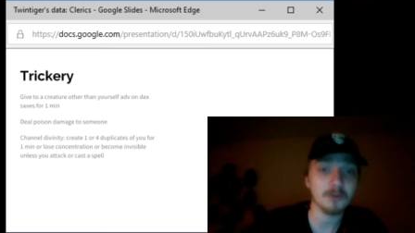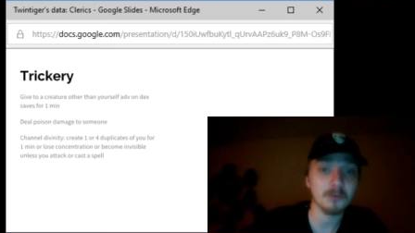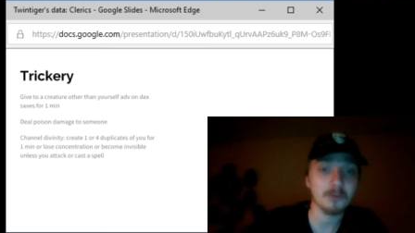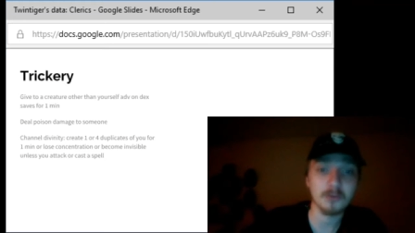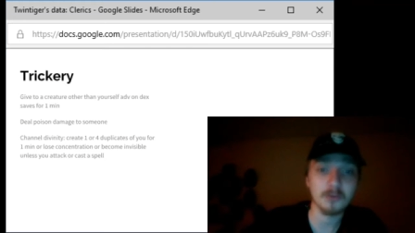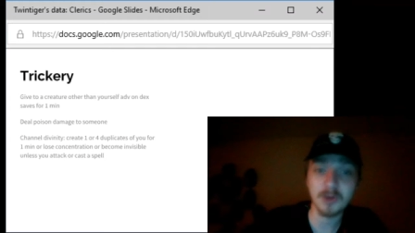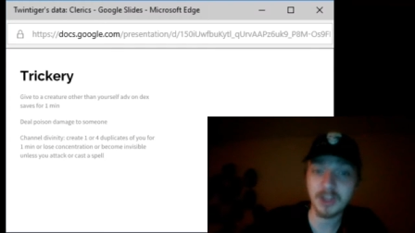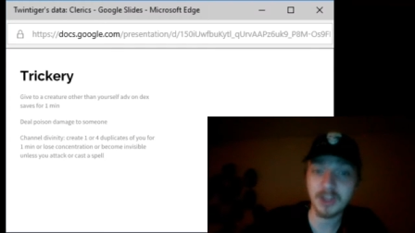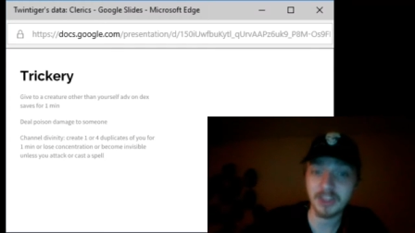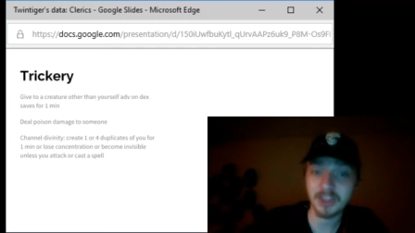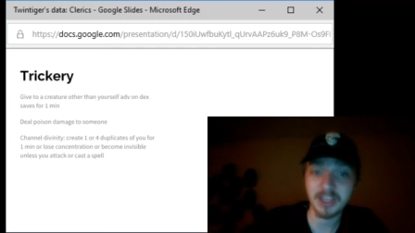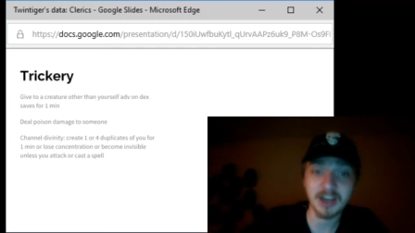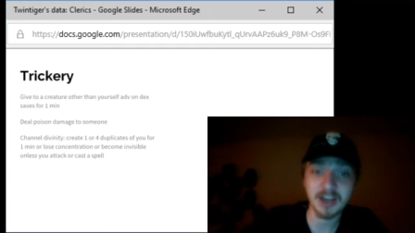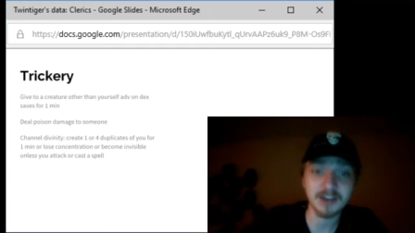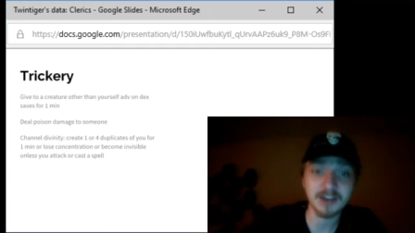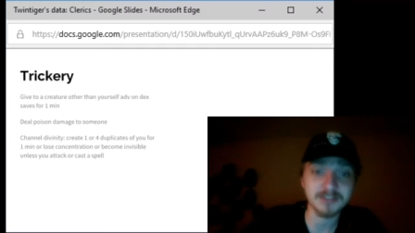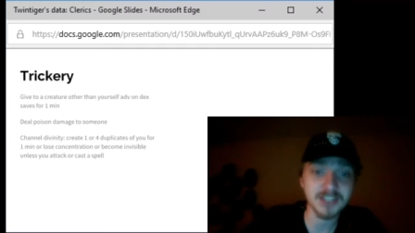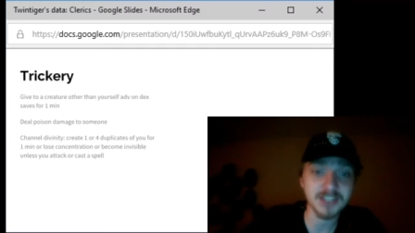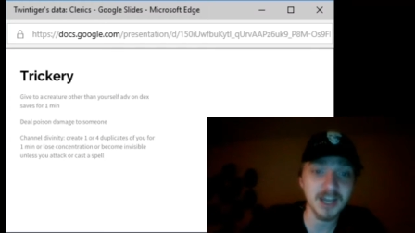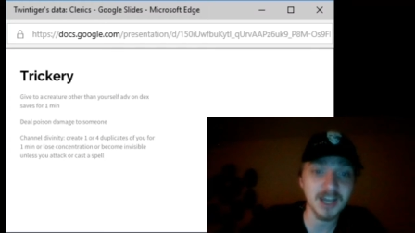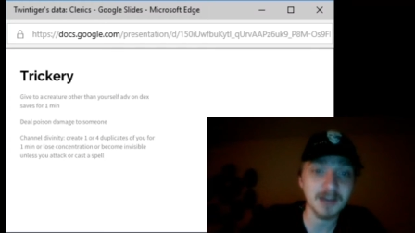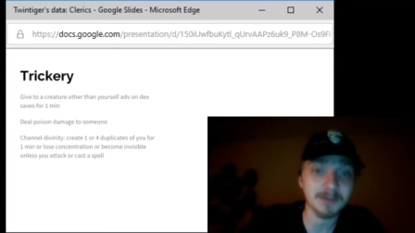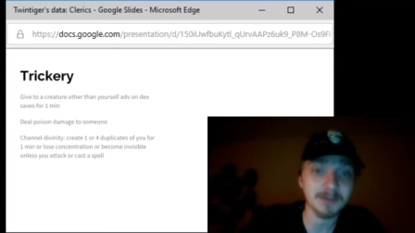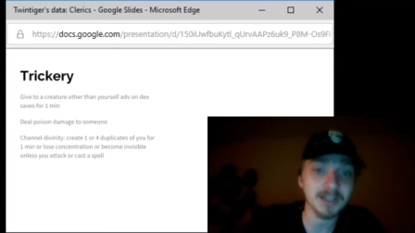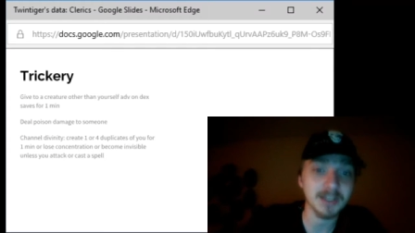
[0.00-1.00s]
really off
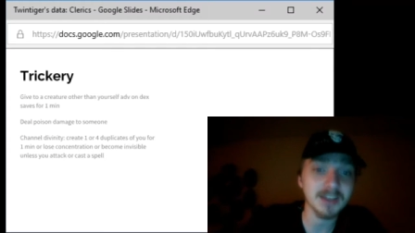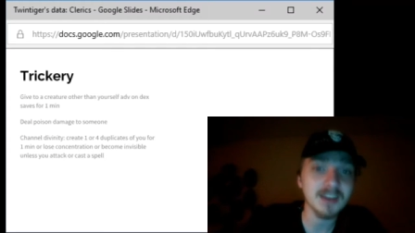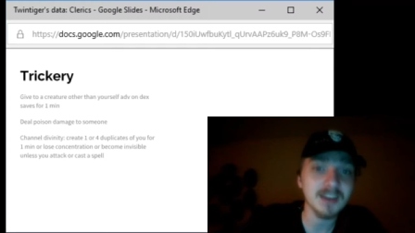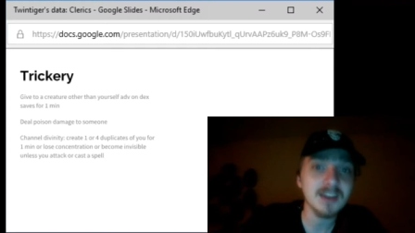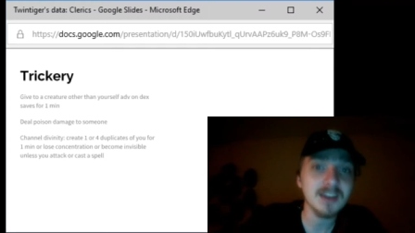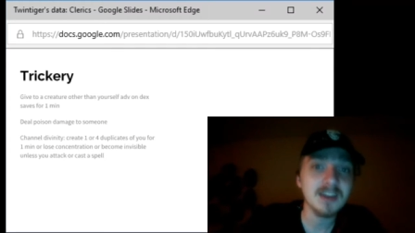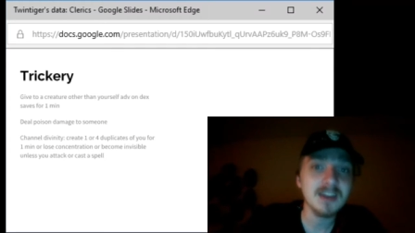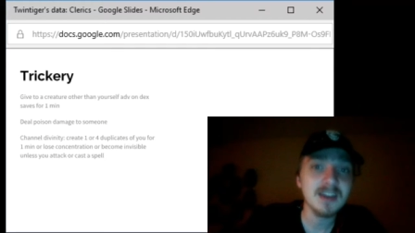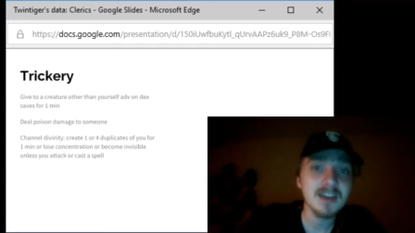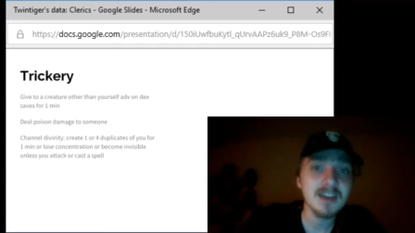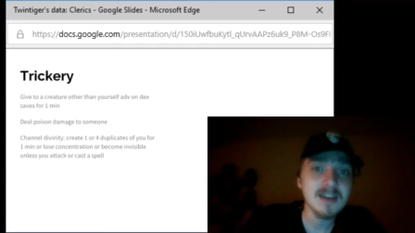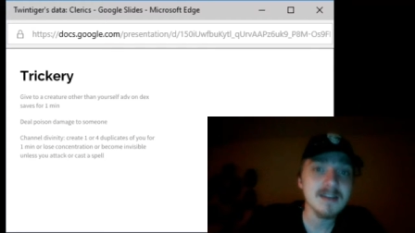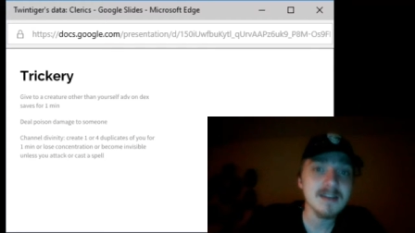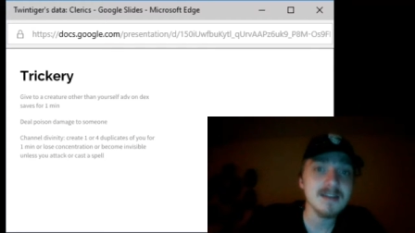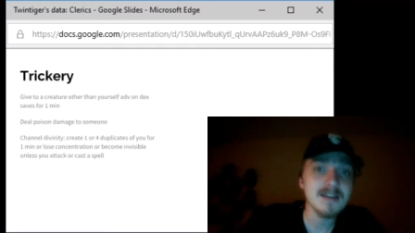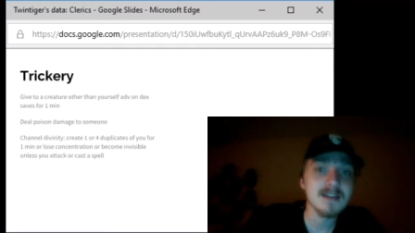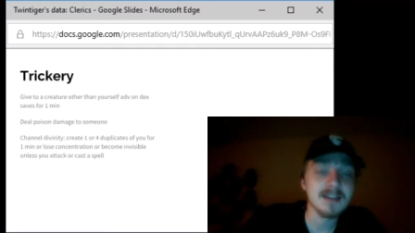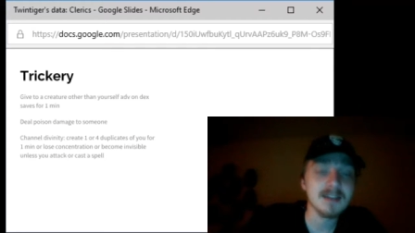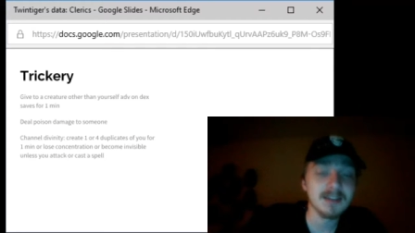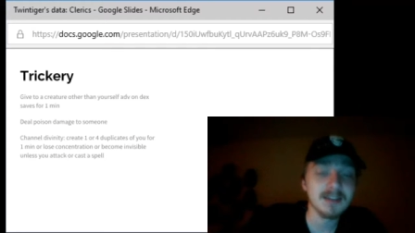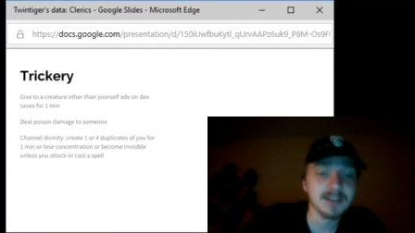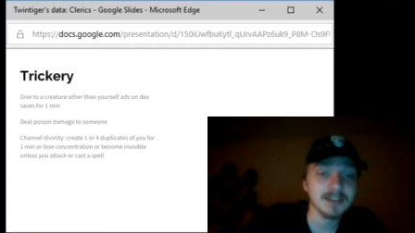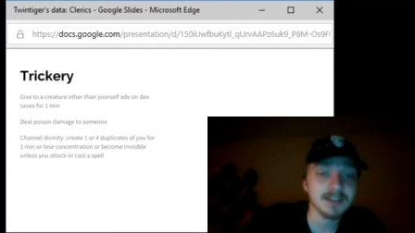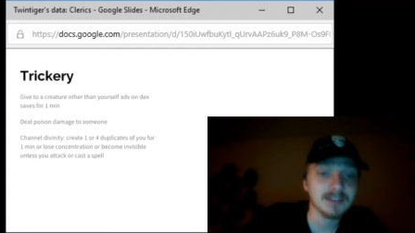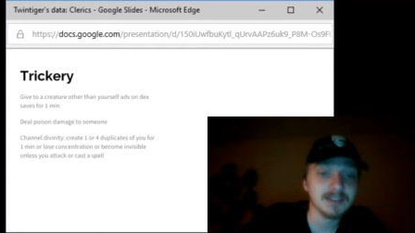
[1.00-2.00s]
topic.
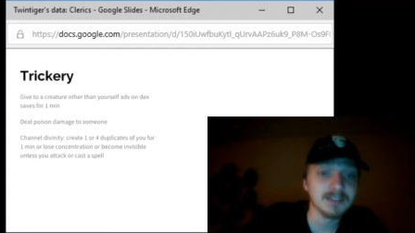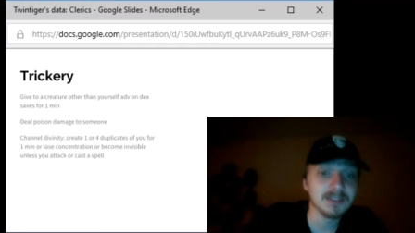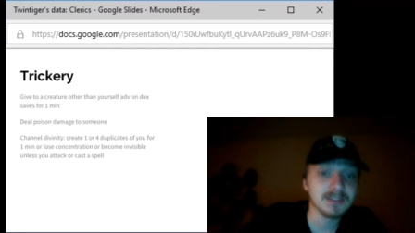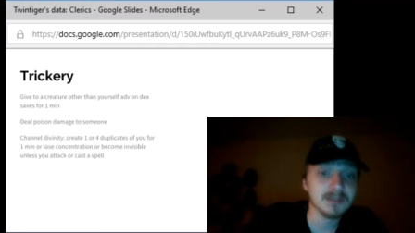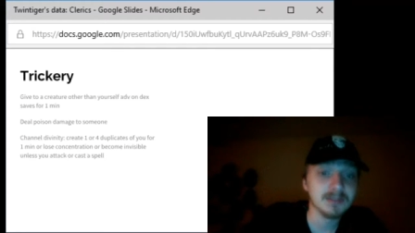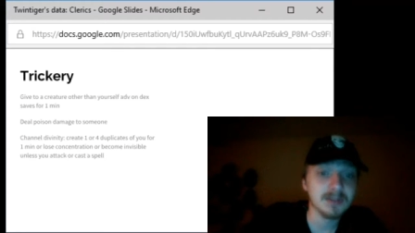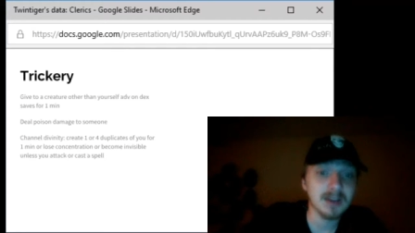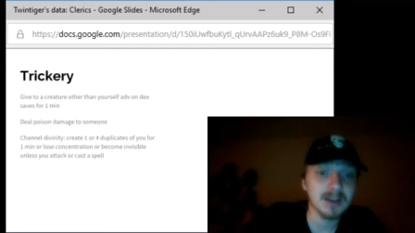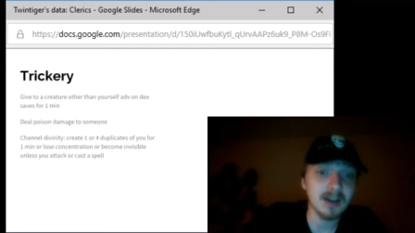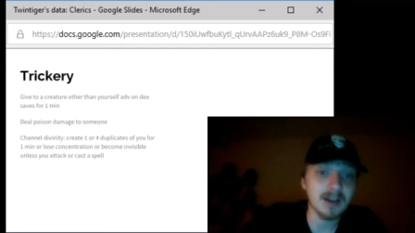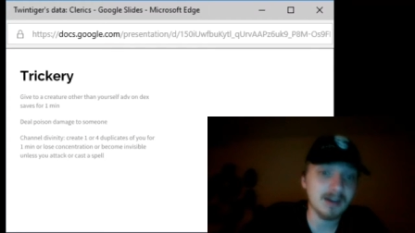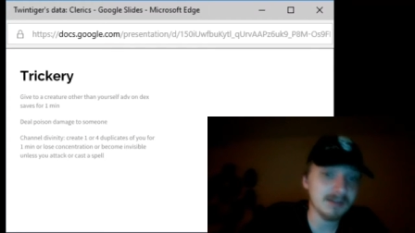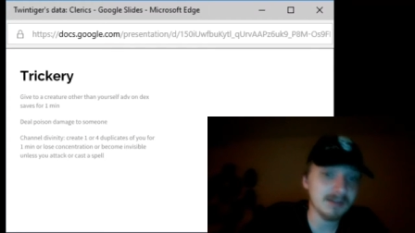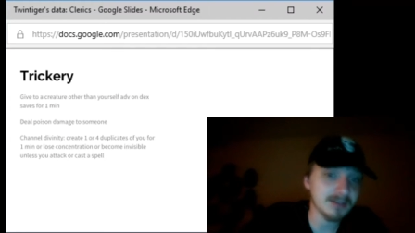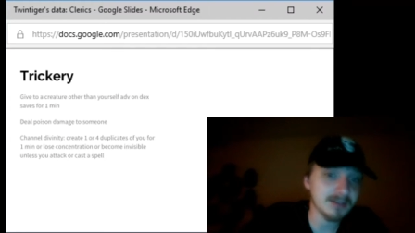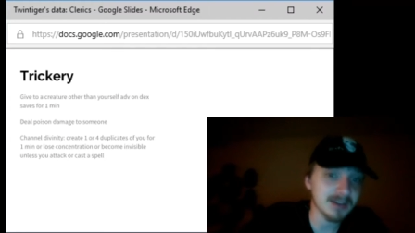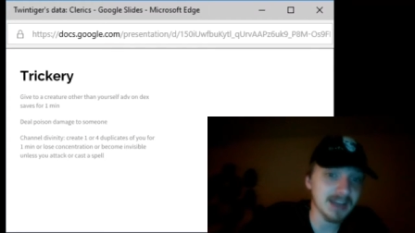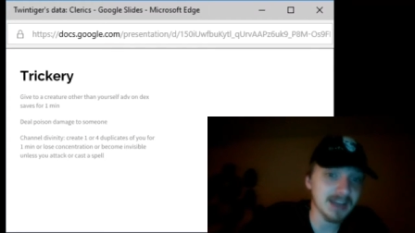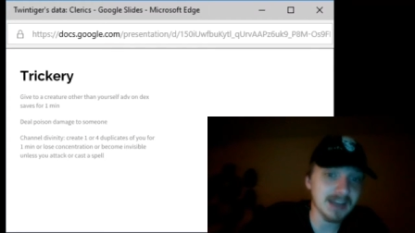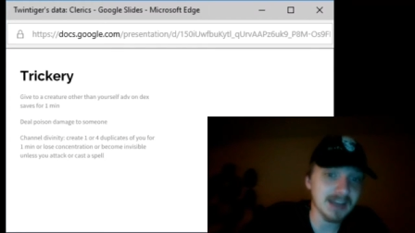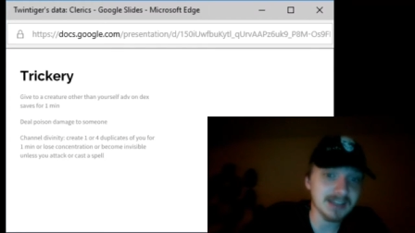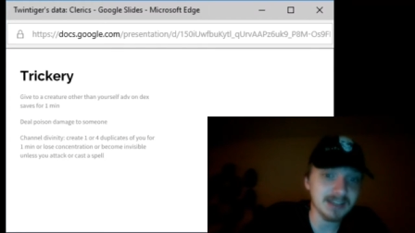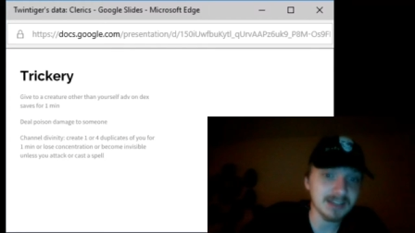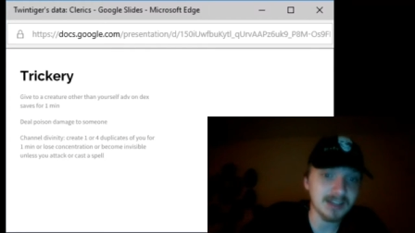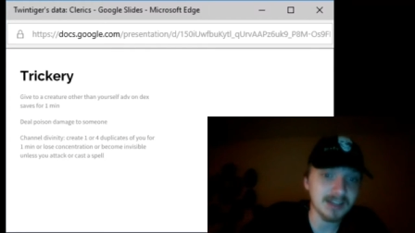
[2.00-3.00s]
However,
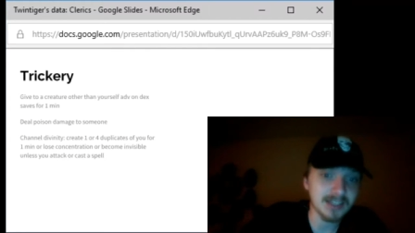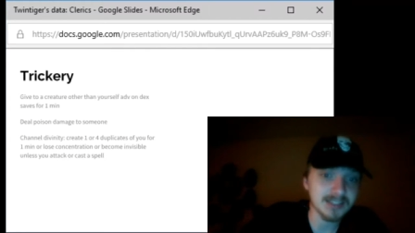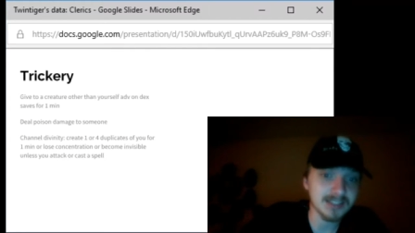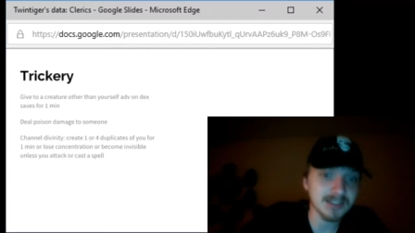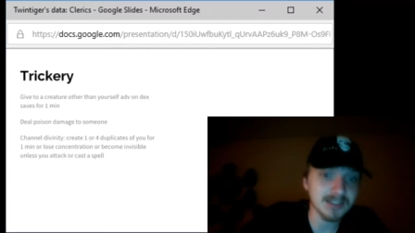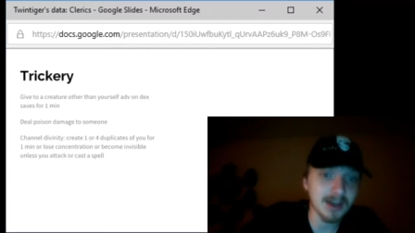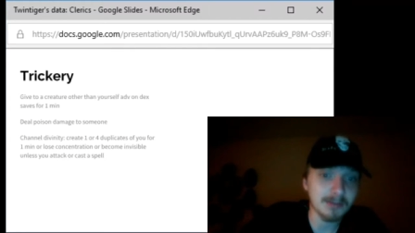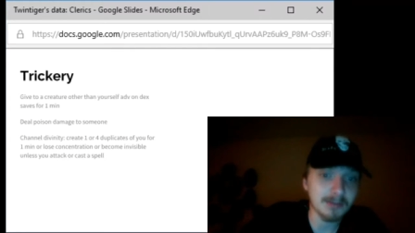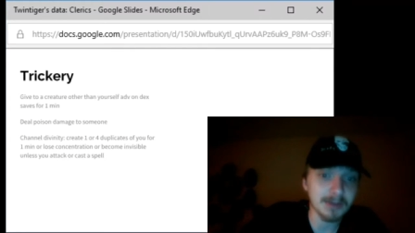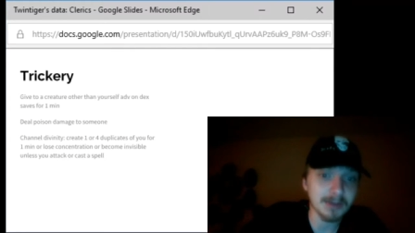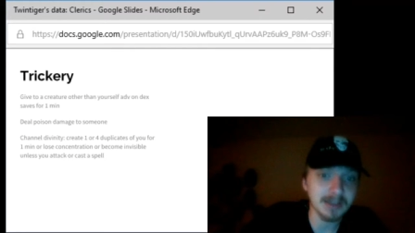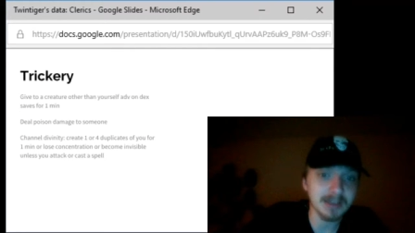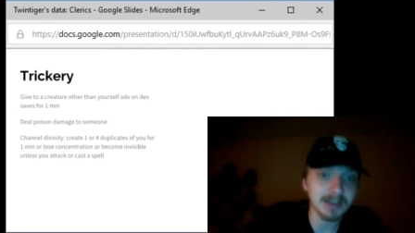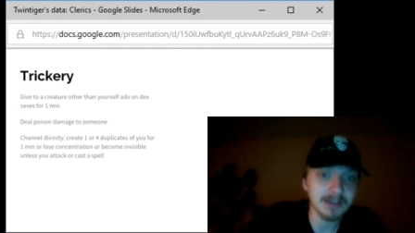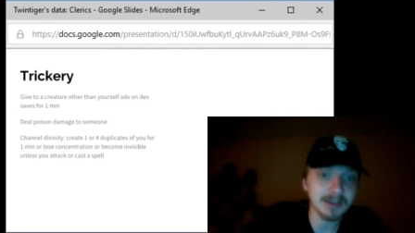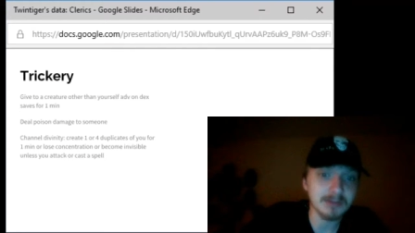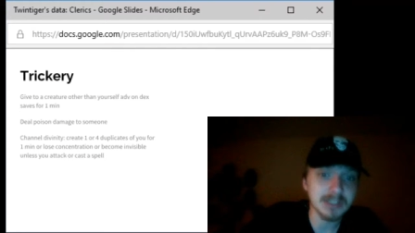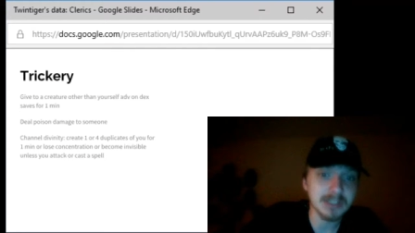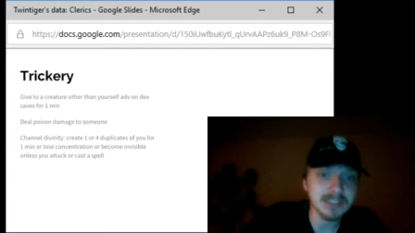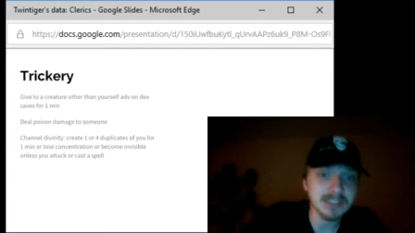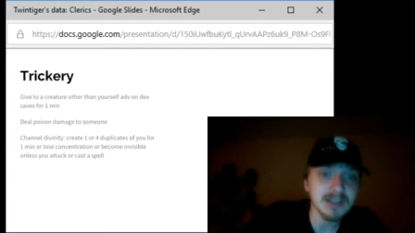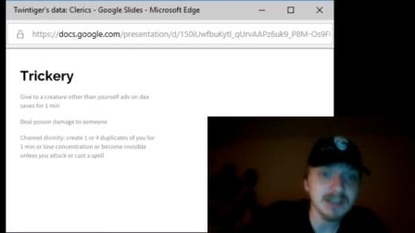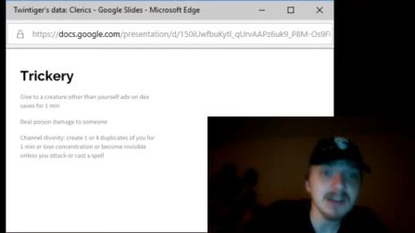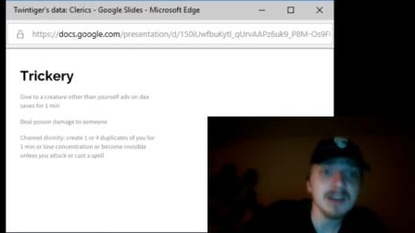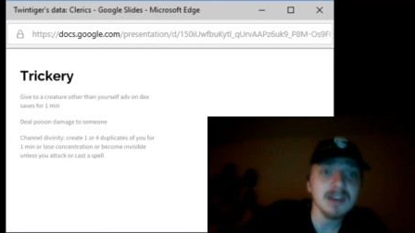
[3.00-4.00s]
kind of on topic,
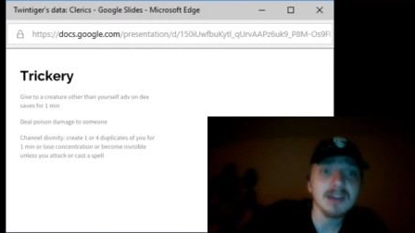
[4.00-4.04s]
anyways.